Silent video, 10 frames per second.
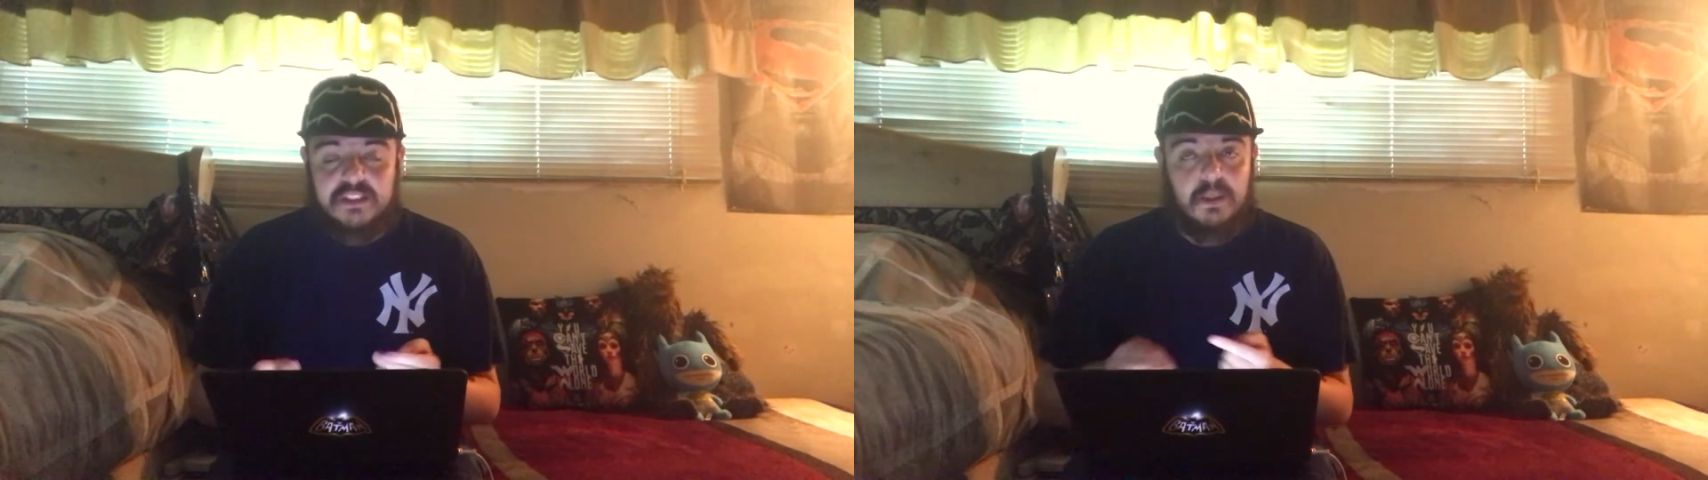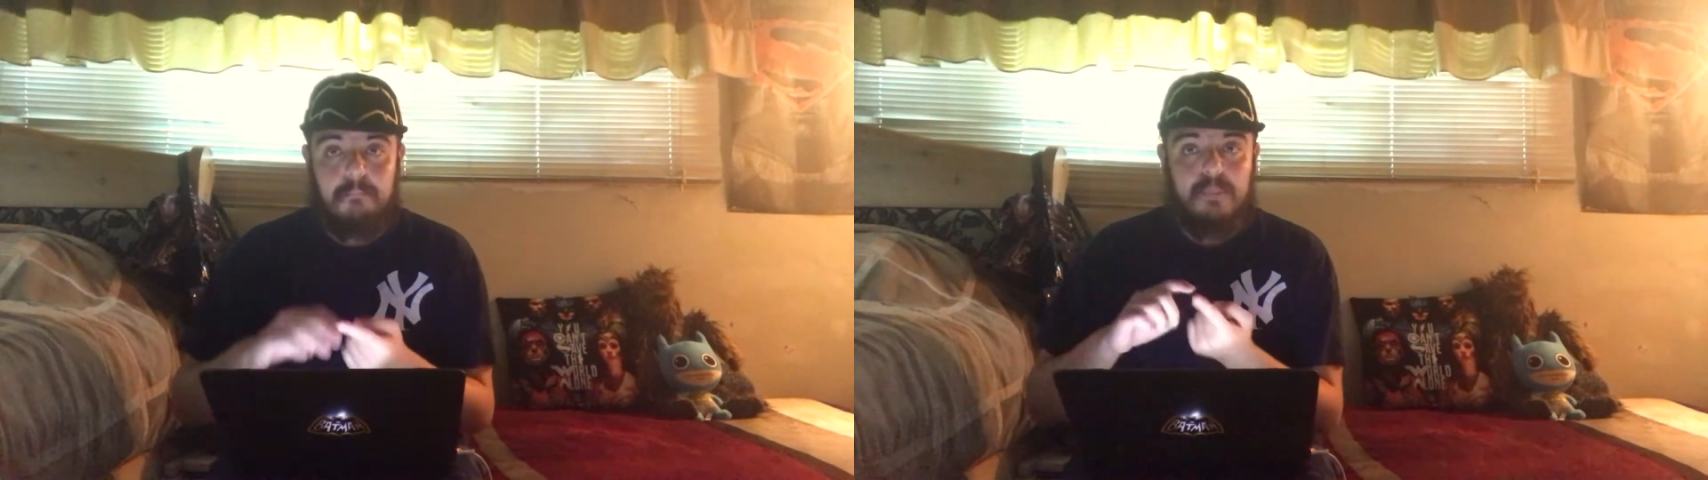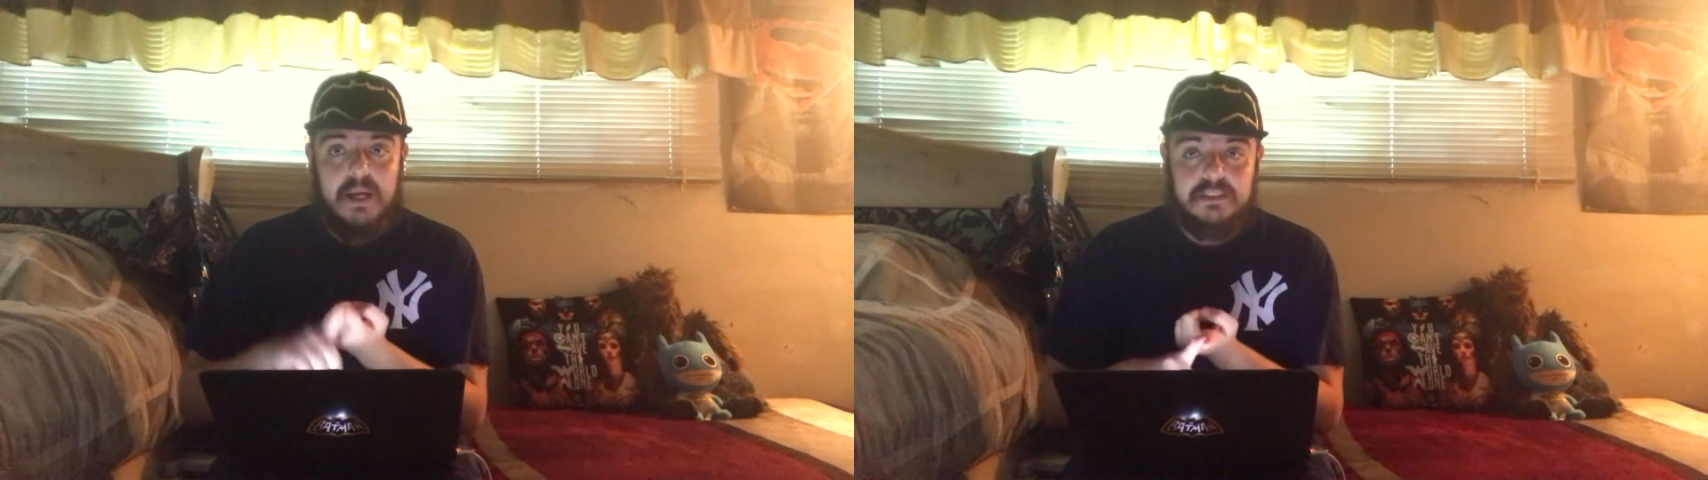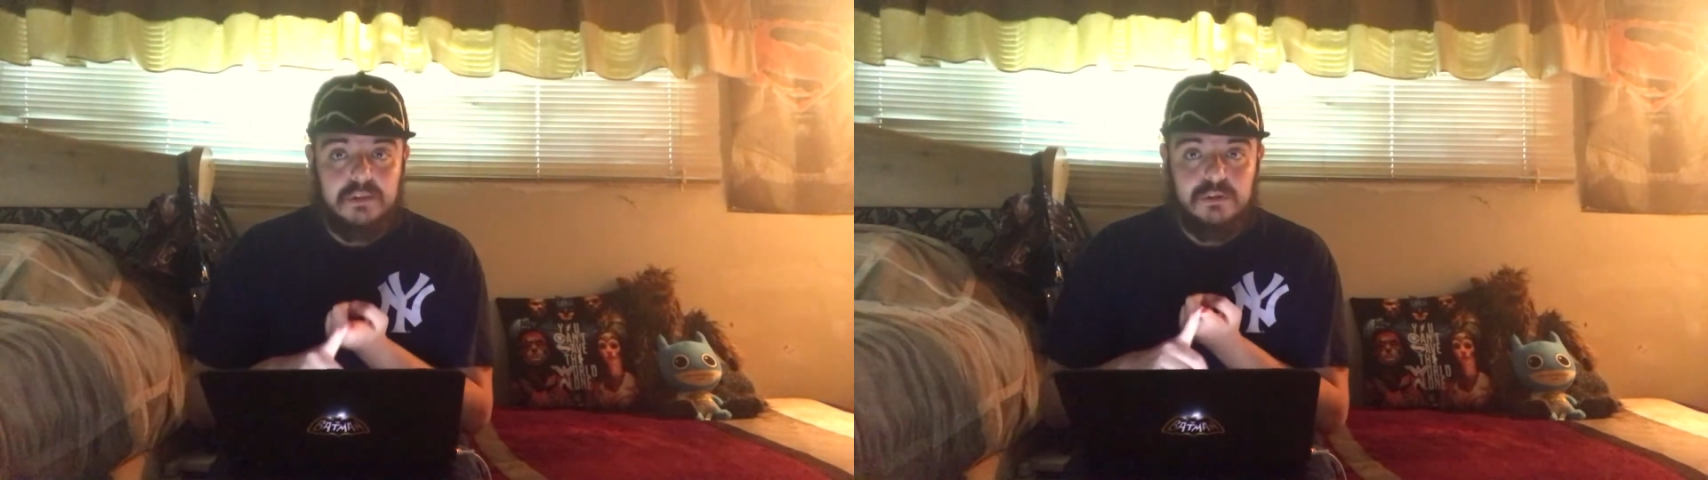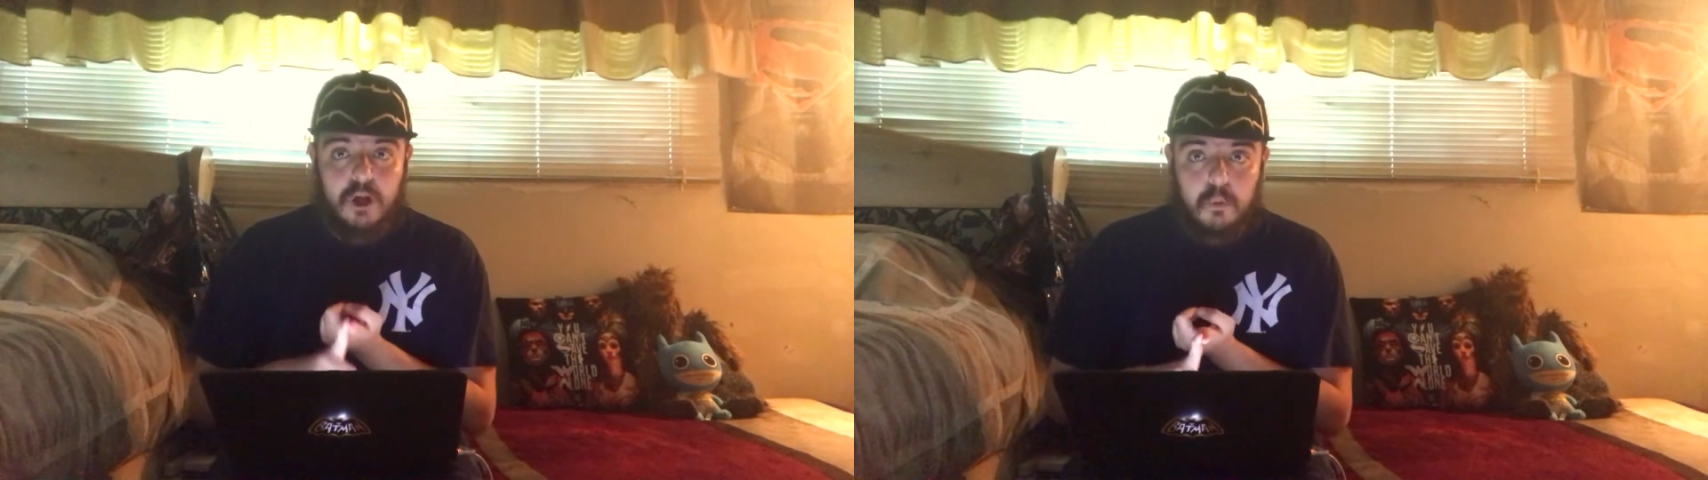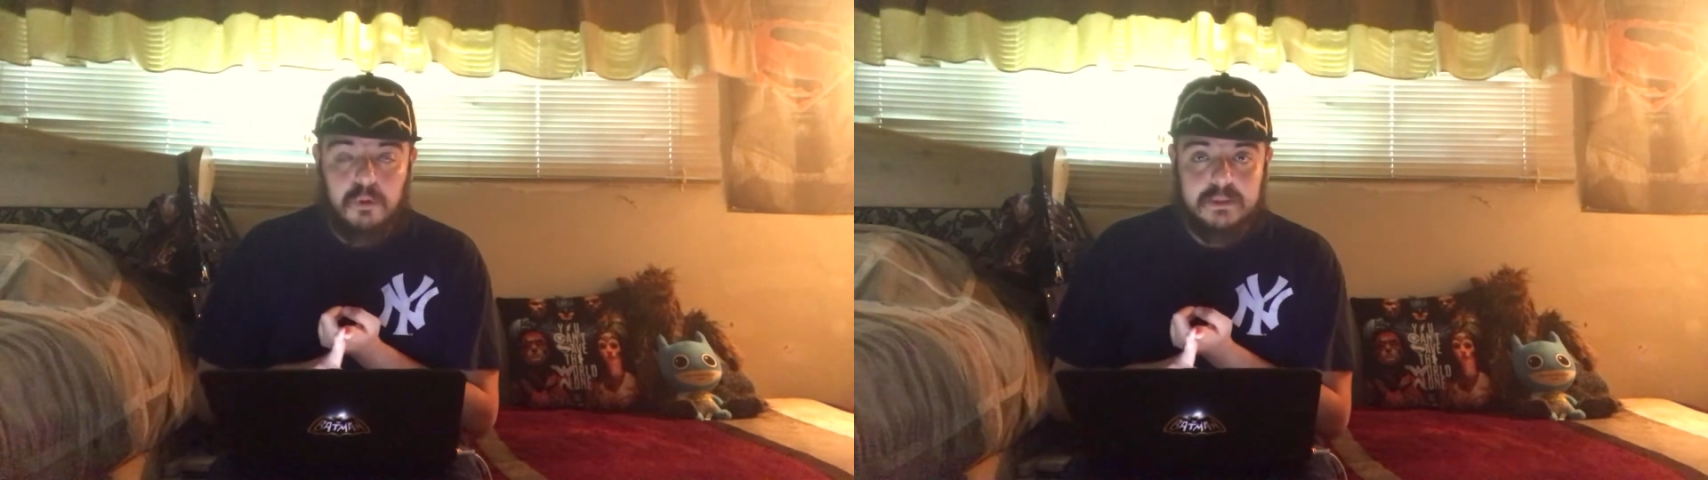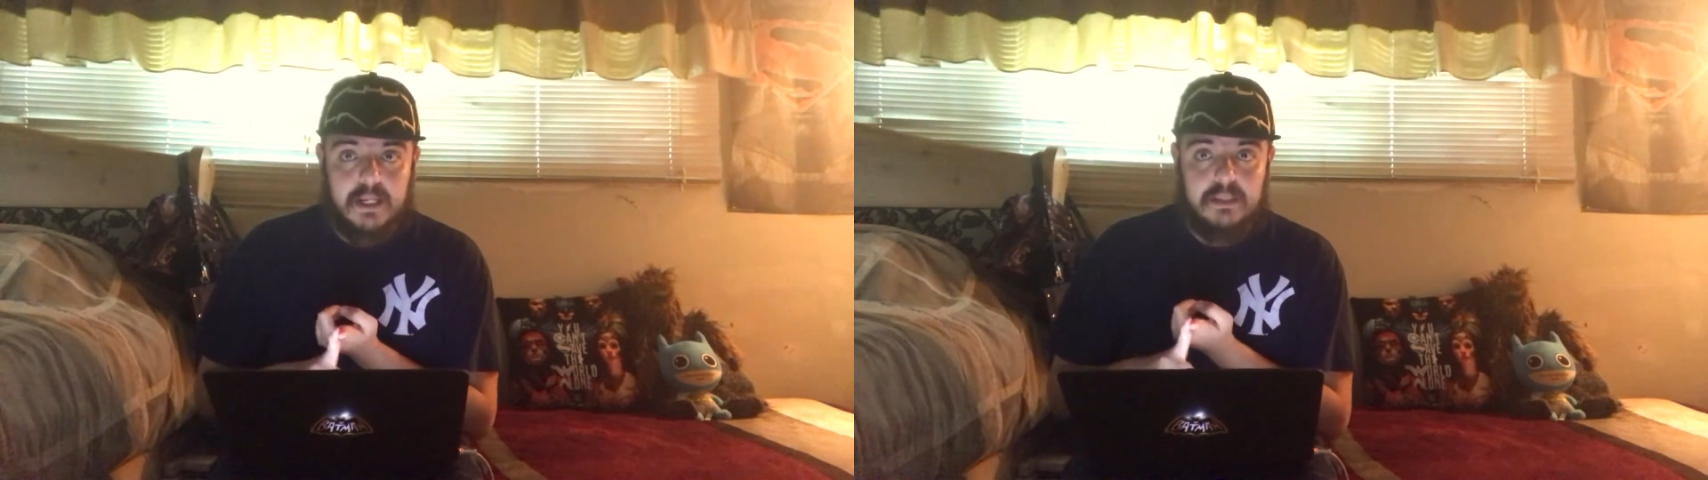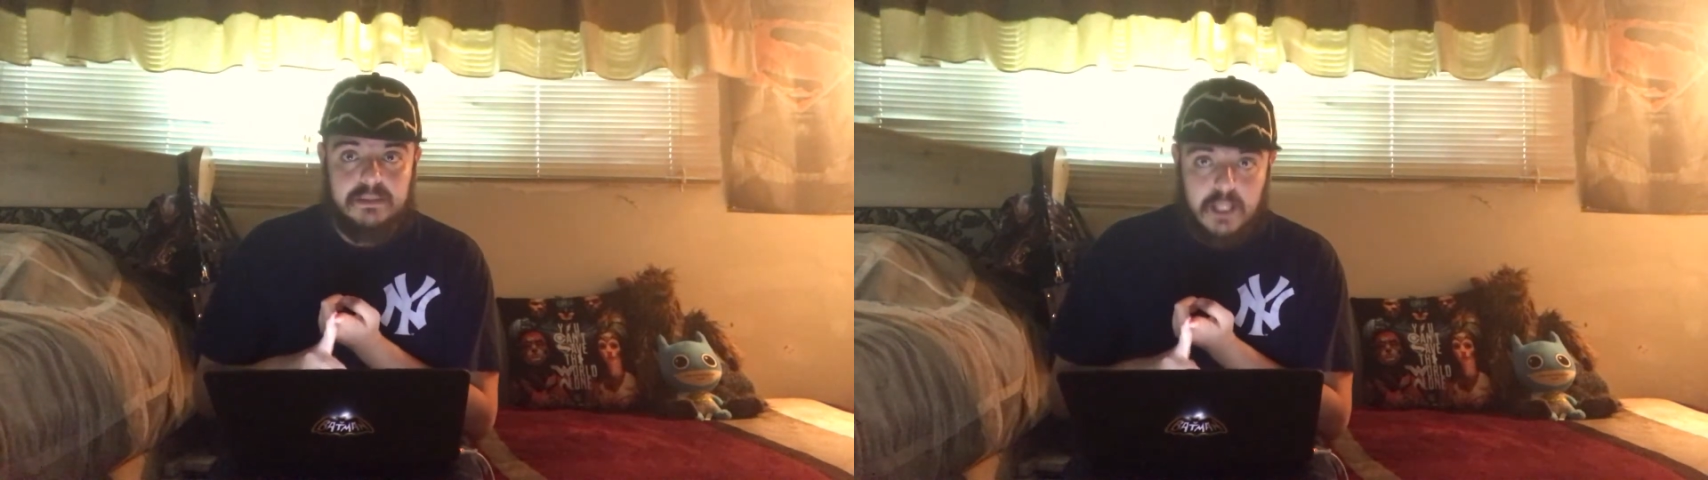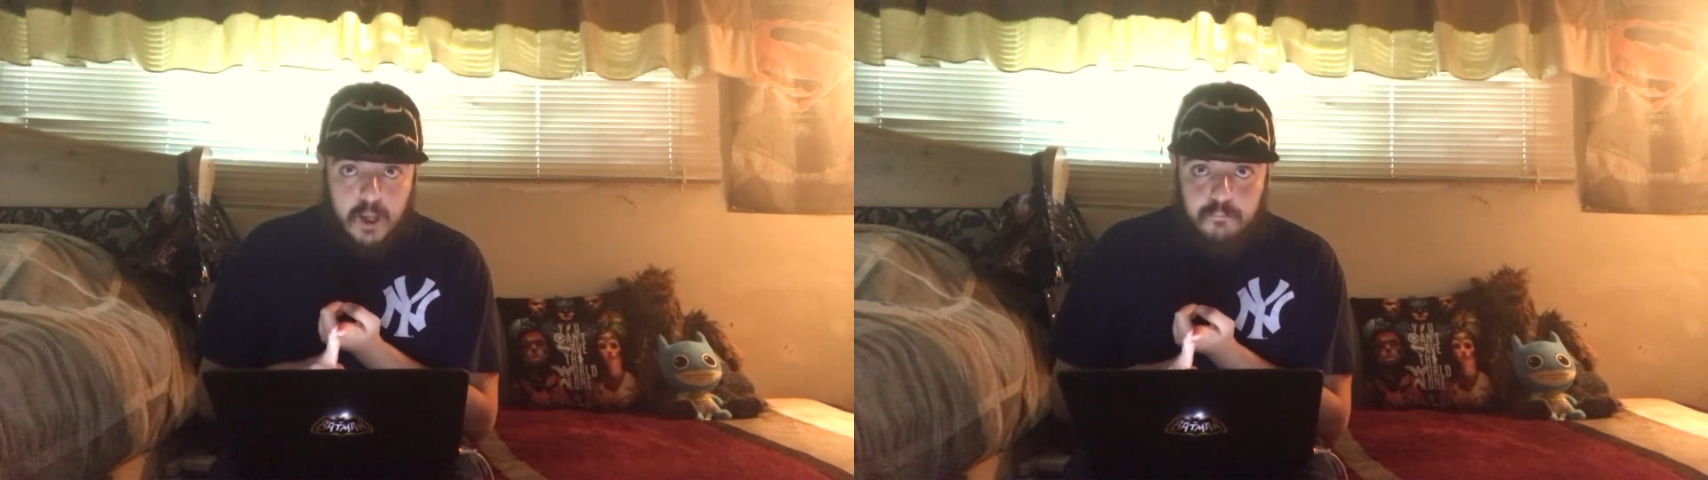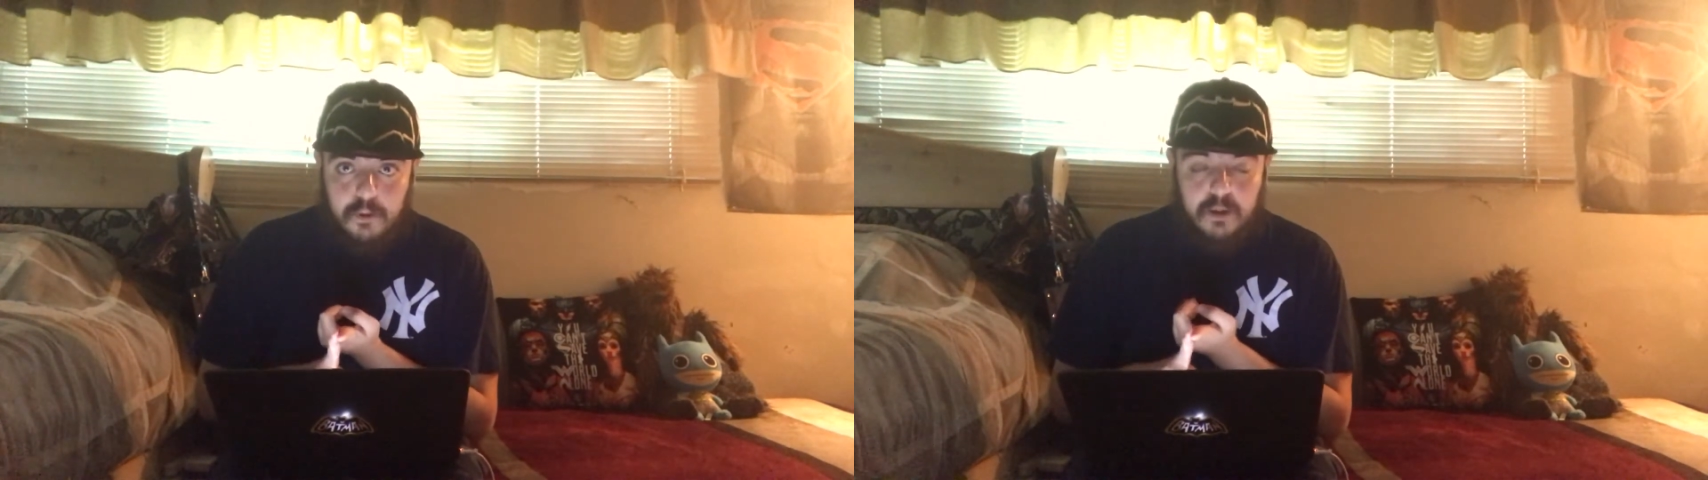The best Star Wars cast
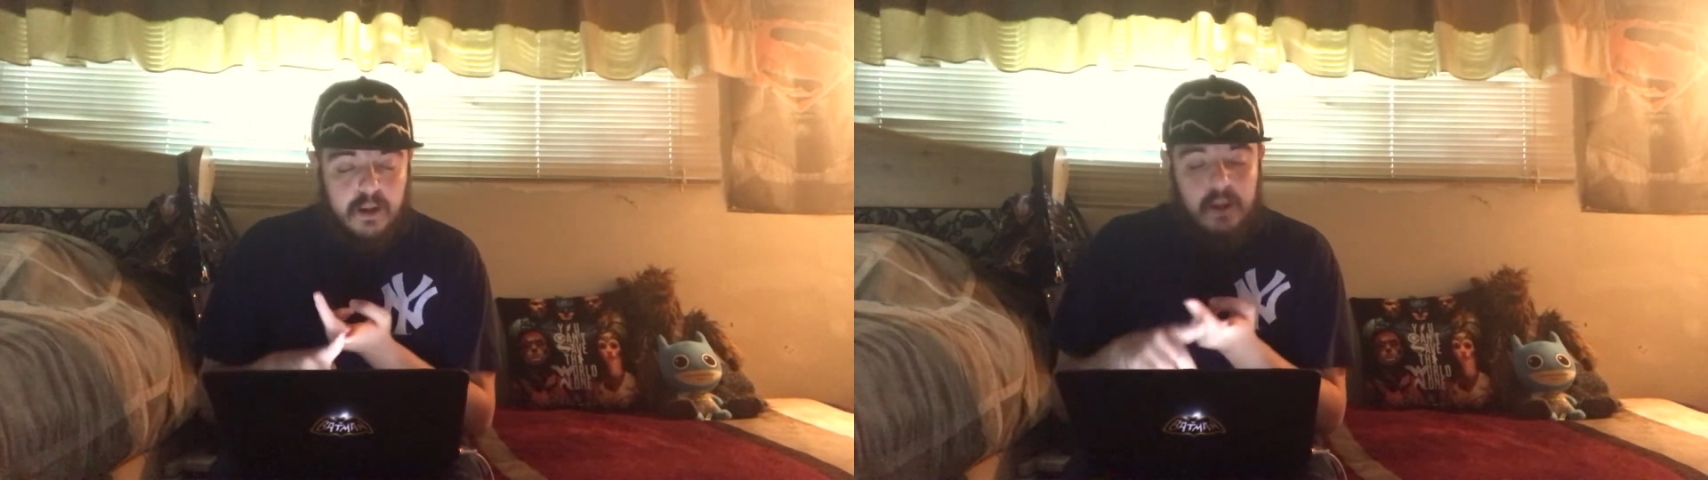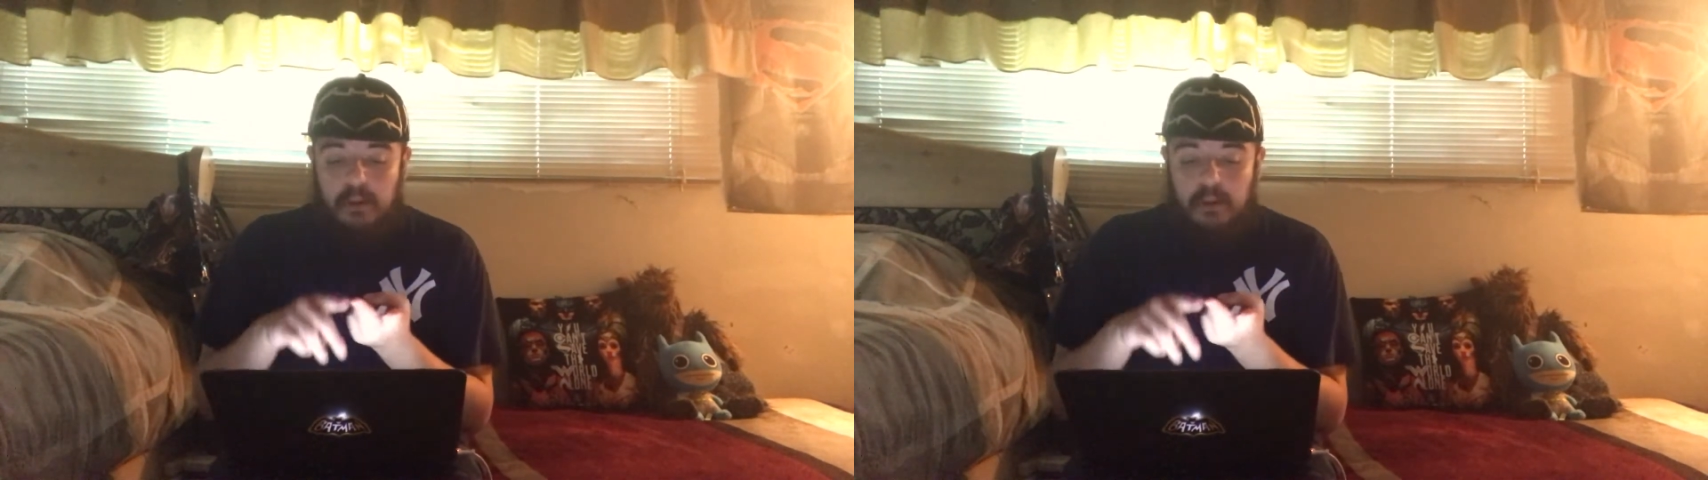ever,